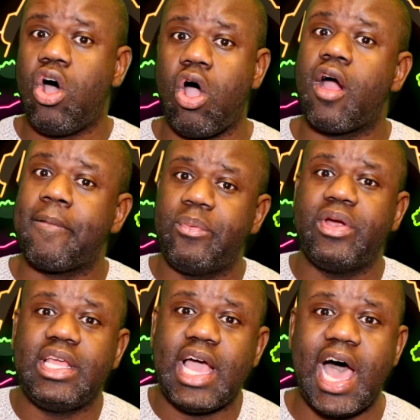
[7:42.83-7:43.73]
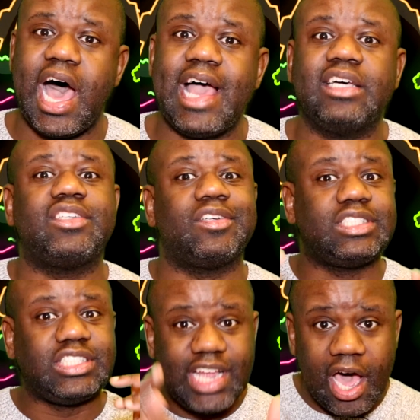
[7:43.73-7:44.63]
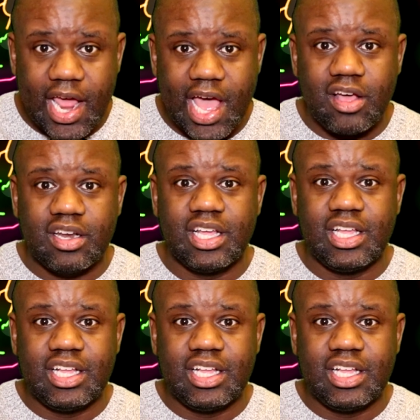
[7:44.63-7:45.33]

are pretty high. So shout out